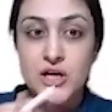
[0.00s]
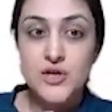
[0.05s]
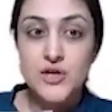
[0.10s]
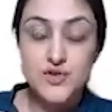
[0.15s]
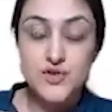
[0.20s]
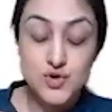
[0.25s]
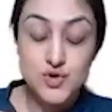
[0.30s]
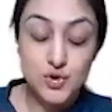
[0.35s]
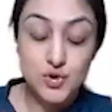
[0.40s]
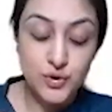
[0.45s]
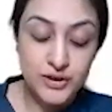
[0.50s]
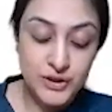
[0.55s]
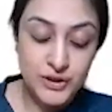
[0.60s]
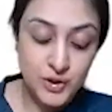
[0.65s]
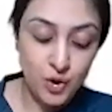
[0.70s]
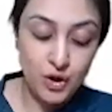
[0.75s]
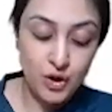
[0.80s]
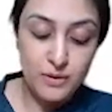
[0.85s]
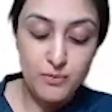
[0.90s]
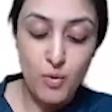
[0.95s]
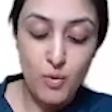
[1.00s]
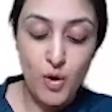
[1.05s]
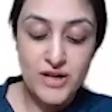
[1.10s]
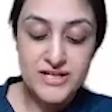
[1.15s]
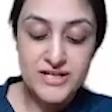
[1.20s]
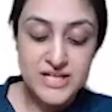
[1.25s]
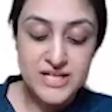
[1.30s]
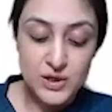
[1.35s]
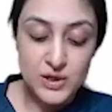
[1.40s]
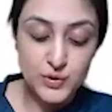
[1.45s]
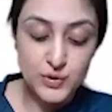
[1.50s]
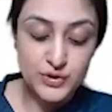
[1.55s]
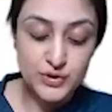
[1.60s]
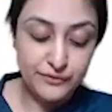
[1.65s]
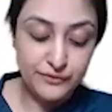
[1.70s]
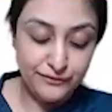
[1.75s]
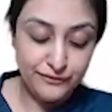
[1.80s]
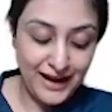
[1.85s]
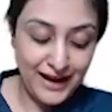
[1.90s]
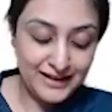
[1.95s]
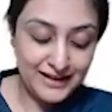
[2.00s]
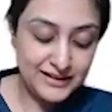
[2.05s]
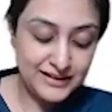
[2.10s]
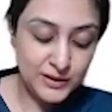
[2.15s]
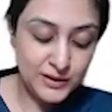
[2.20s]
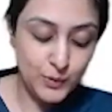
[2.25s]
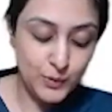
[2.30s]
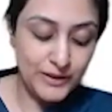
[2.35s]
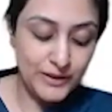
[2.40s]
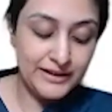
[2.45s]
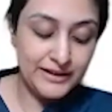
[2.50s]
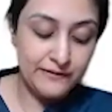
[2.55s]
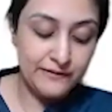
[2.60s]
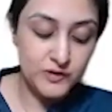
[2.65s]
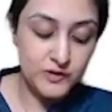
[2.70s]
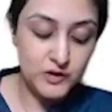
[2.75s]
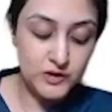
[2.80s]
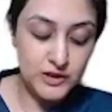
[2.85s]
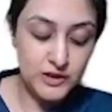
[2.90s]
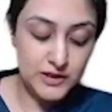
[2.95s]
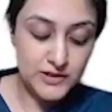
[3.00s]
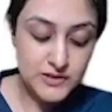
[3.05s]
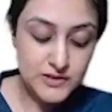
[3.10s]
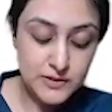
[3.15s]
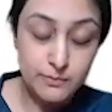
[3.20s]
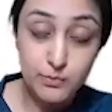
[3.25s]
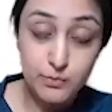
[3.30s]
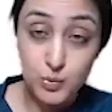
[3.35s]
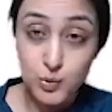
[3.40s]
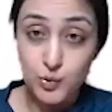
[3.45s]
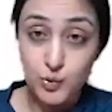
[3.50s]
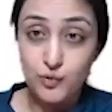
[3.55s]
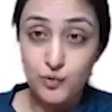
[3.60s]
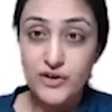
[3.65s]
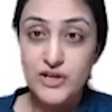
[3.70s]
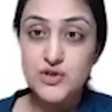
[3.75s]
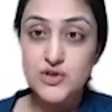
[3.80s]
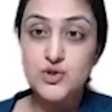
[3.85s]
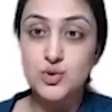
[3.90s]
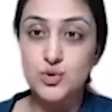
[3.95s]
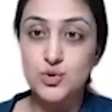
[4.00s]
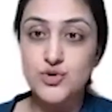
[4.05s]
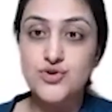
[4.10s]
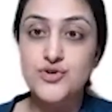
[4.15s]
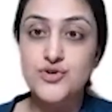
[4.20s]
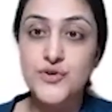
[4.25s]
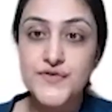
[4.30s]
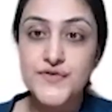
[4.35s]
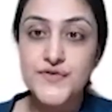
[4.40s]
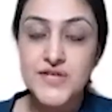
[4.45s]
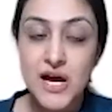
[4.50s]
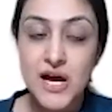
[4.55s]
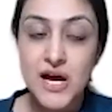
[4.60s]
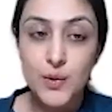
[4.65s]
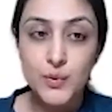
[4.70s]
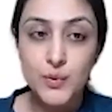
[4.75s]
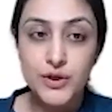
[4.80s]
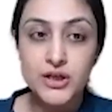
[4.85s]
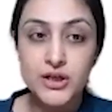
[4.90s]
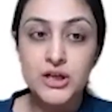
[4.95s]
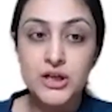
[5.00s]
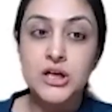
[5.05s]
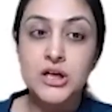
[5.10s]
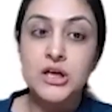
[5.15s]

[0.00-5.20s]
so it all boils down to the fact that whenever there is a moving source of sound